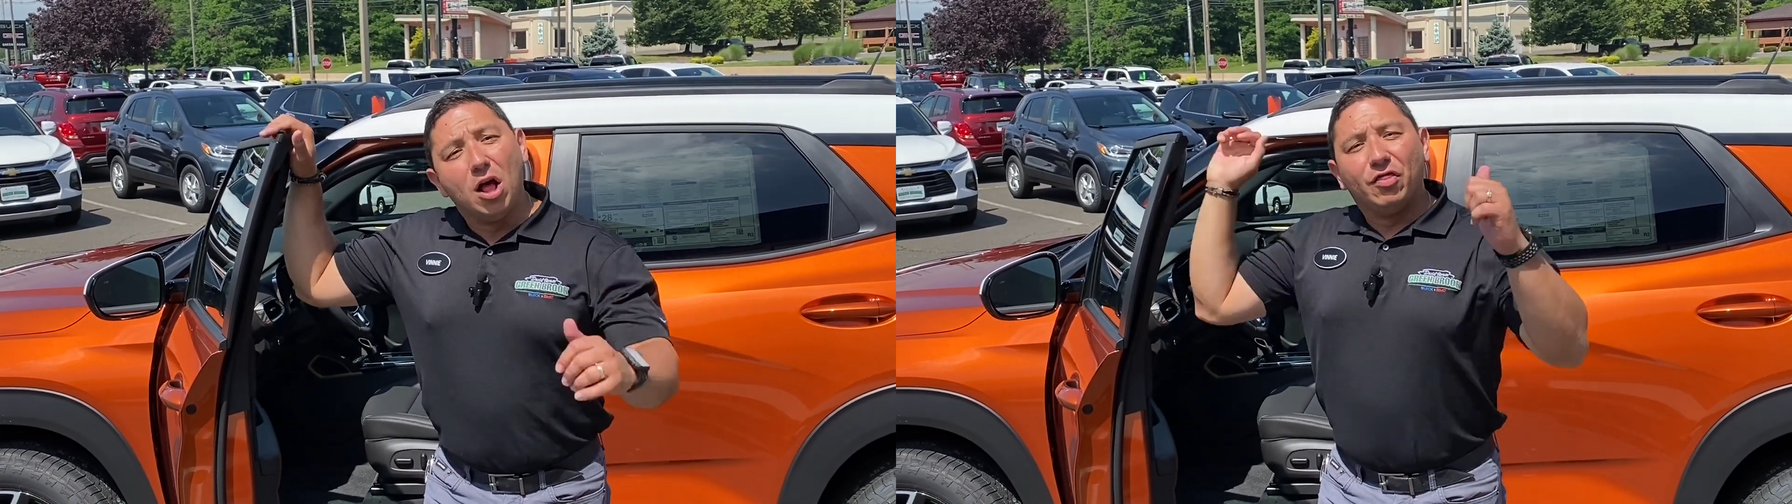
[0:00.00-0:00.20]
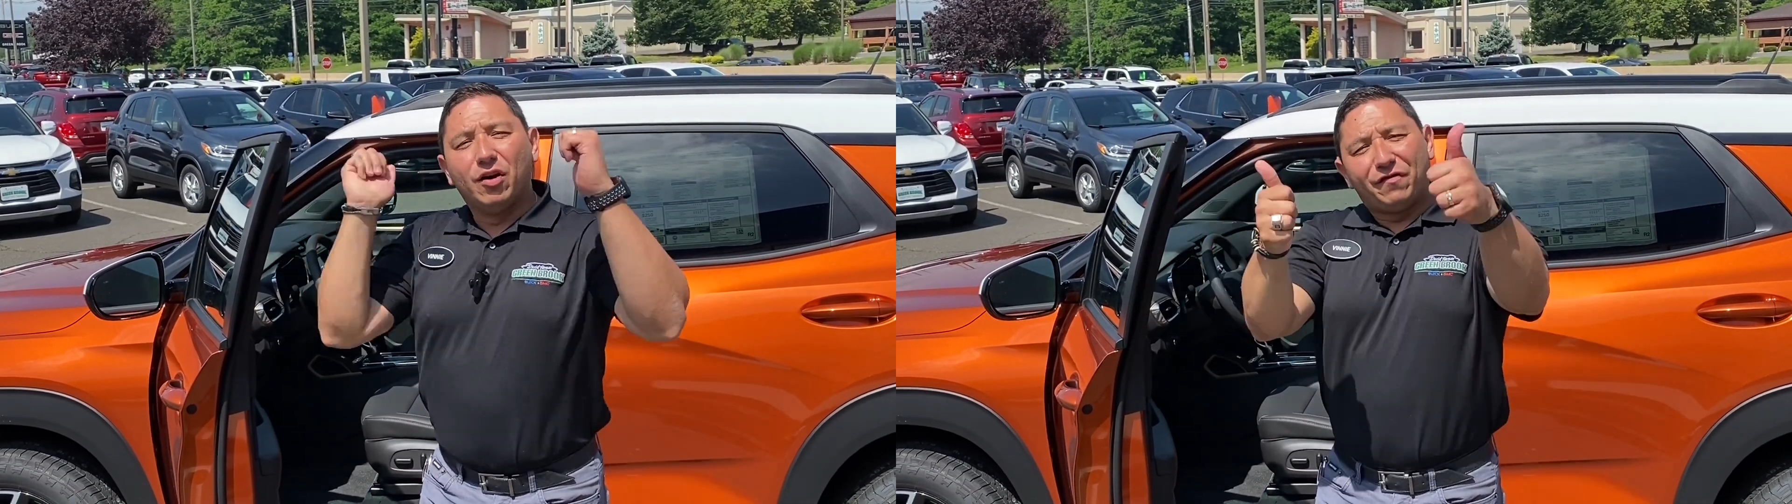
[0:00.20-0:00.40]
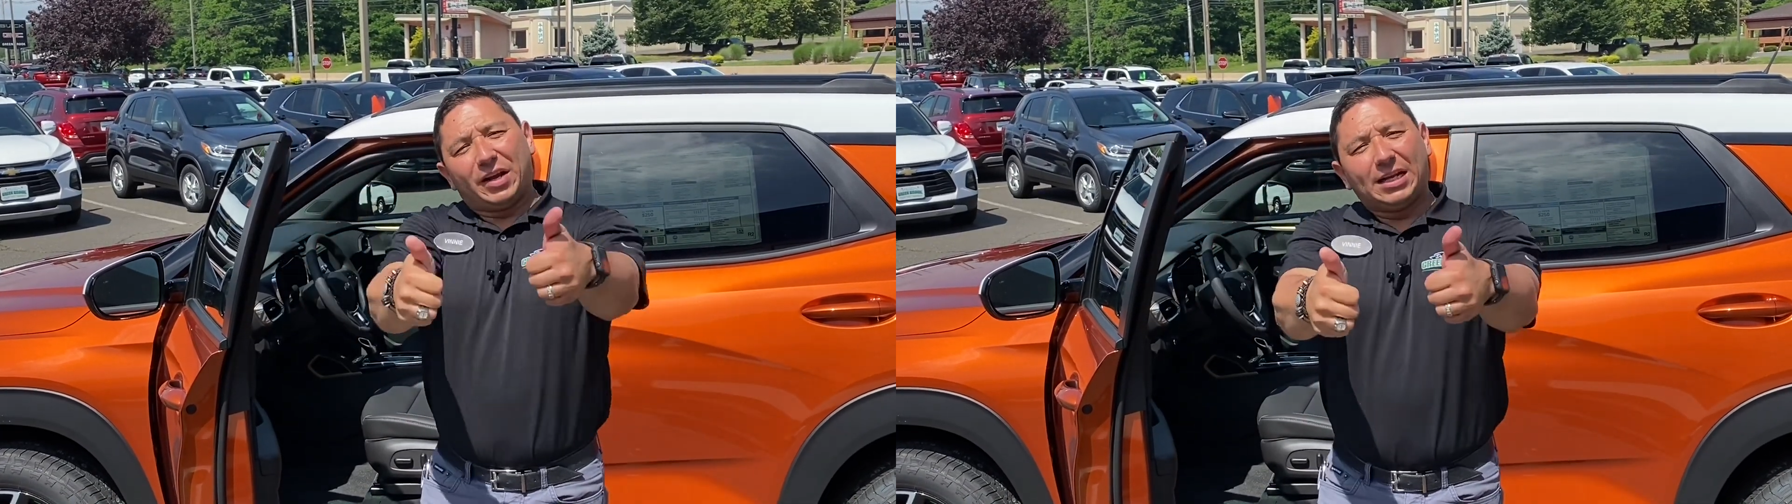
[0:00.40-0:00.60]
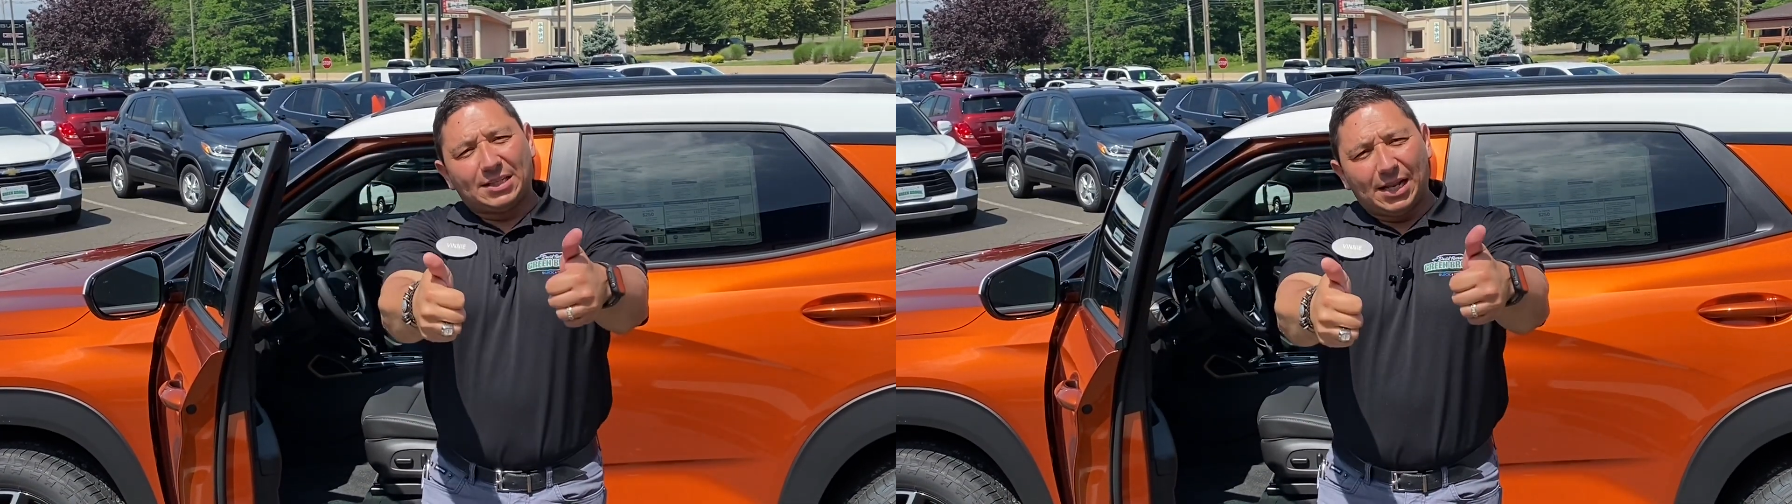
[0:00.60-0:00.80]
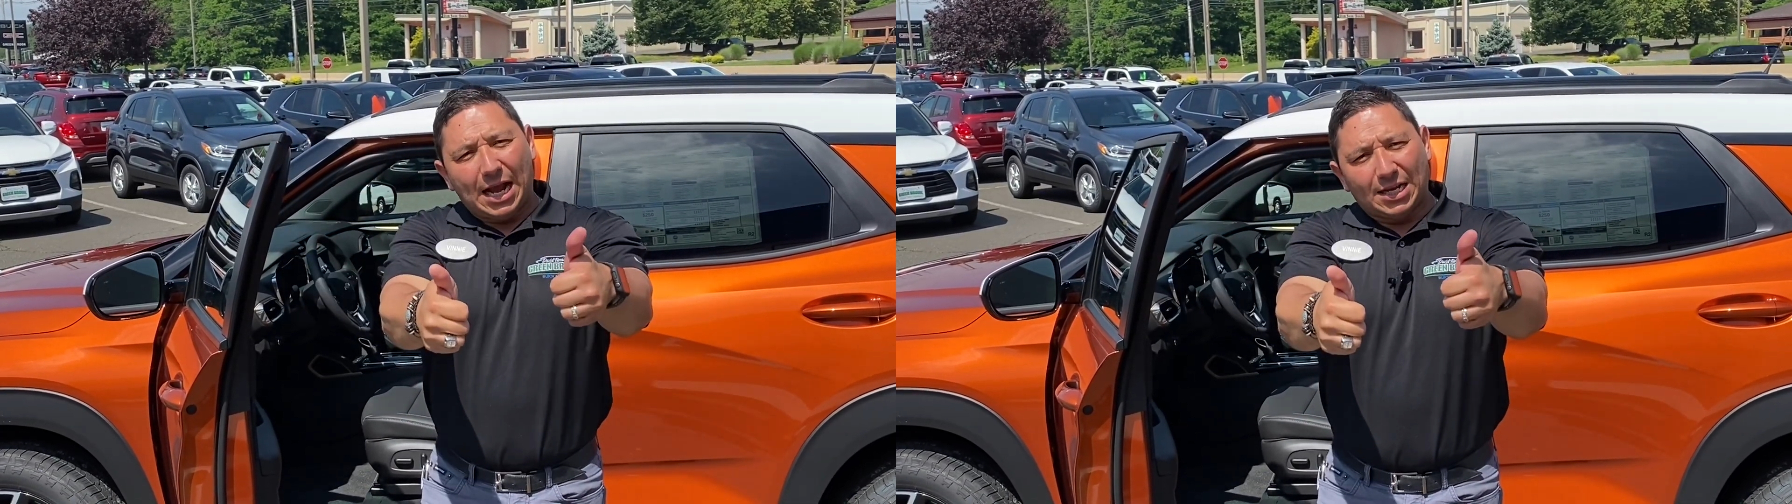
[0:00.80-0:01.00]
Don't forget
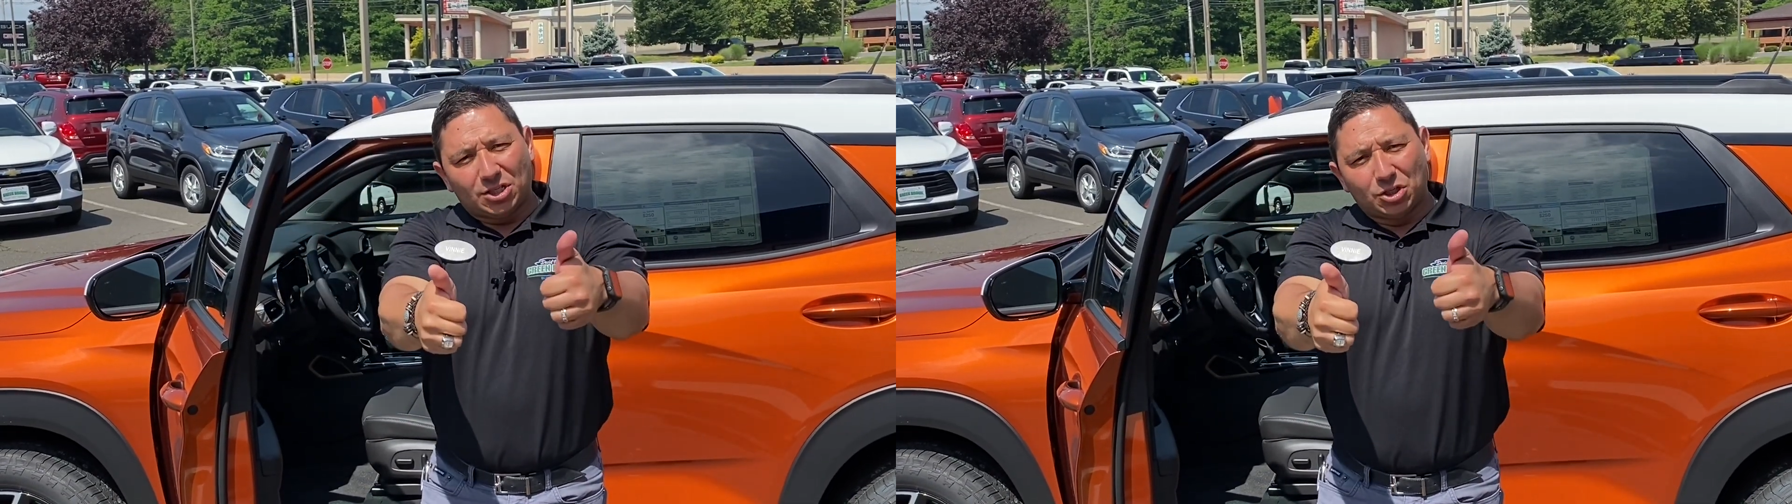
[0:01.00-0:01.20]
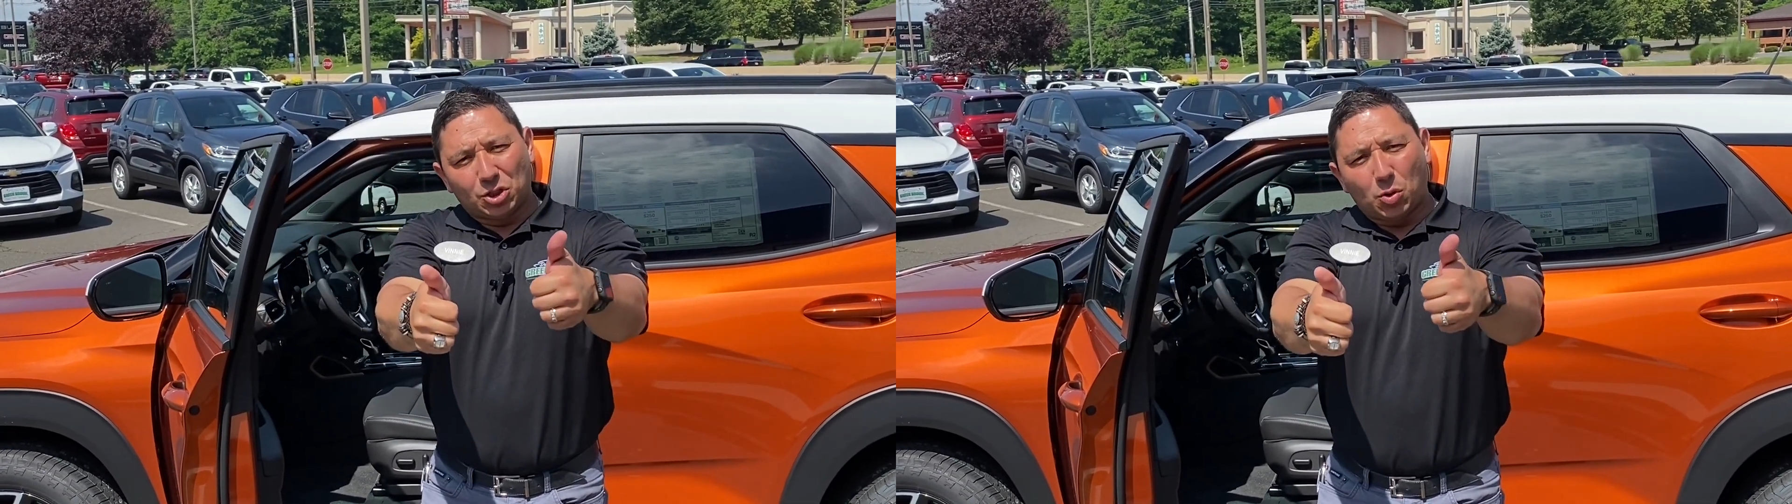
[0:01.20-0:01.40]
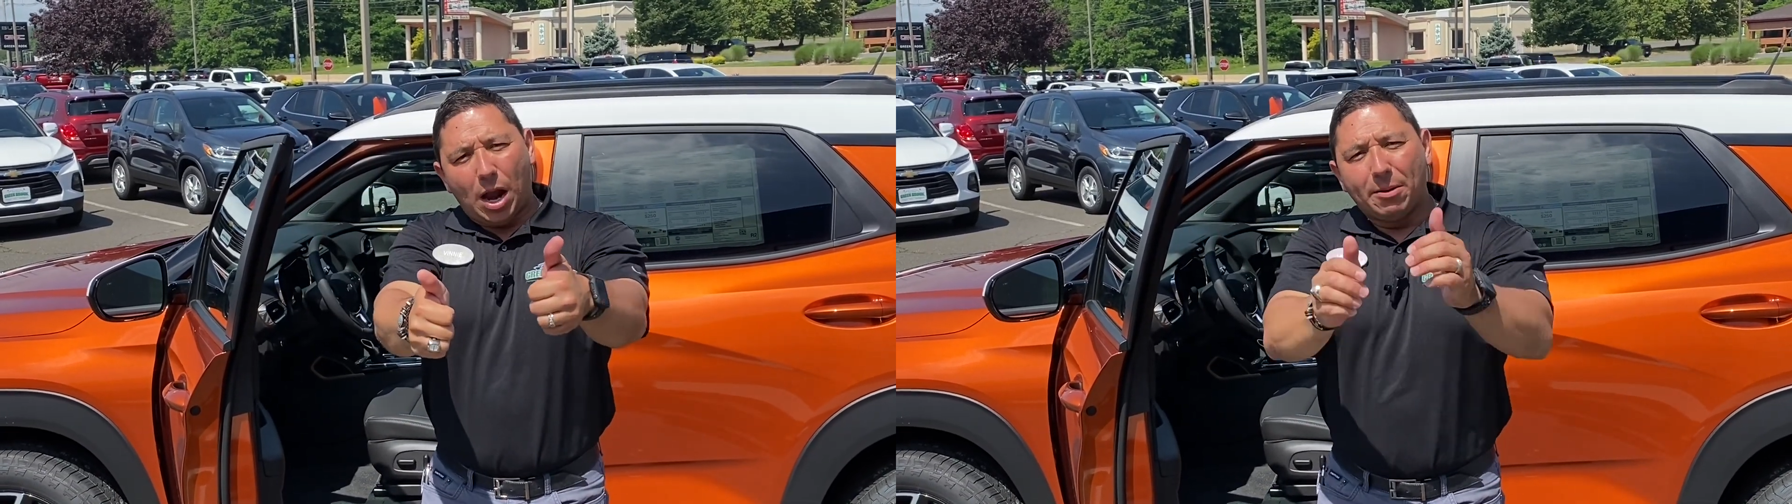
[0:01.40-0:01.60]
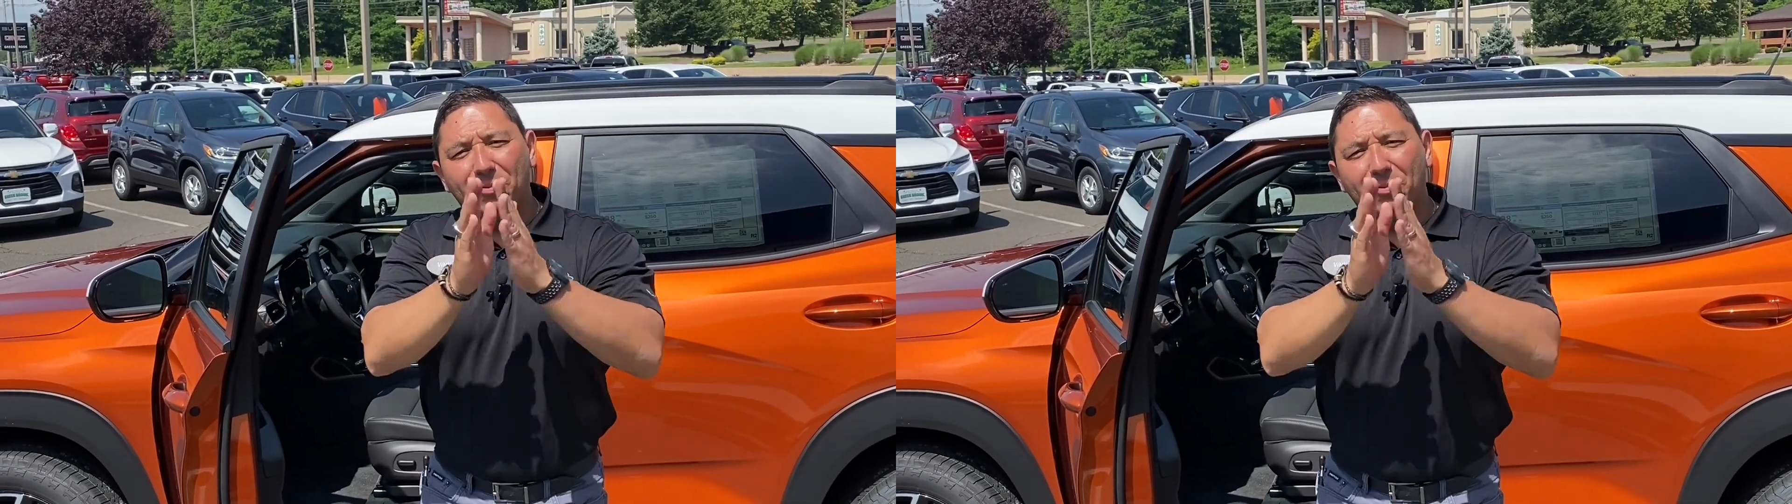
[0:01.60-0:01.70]
to like and subscribe.